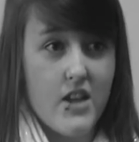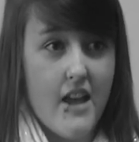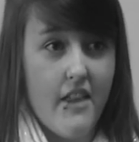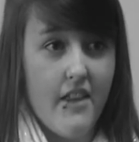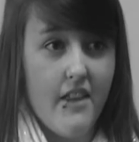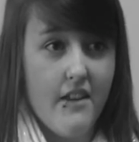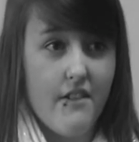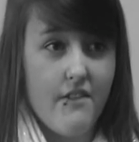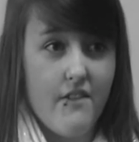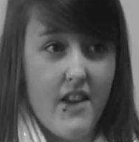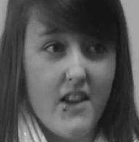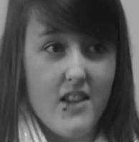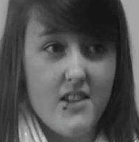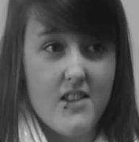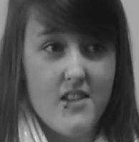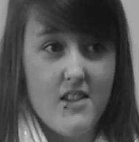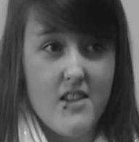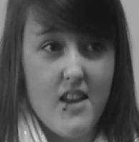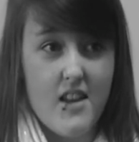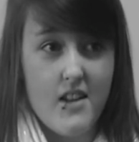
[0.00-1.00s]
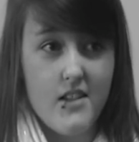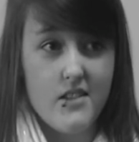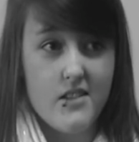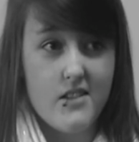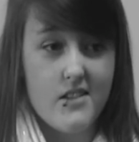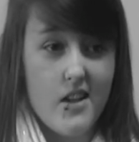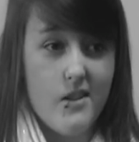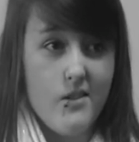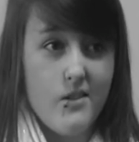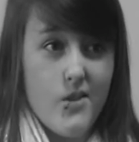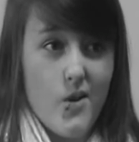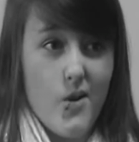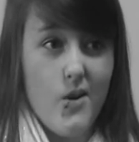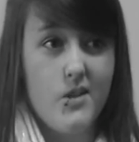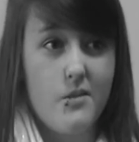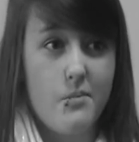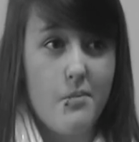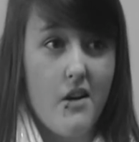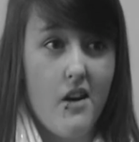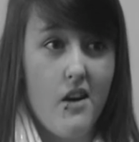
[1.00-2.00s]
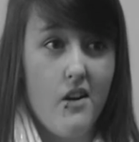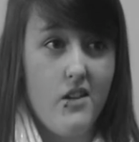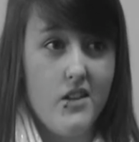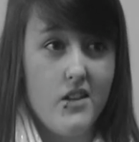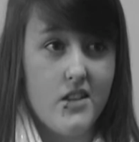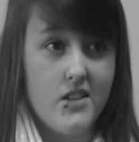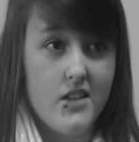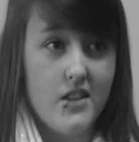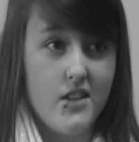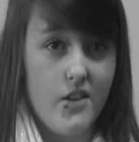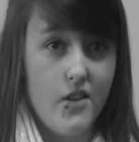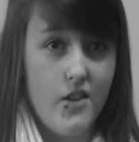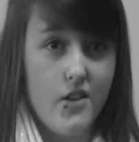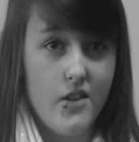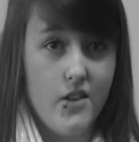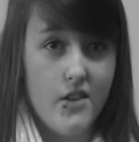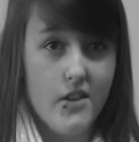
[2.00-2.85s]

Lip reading: I like fixing things. Sounds odd, but I honestly do.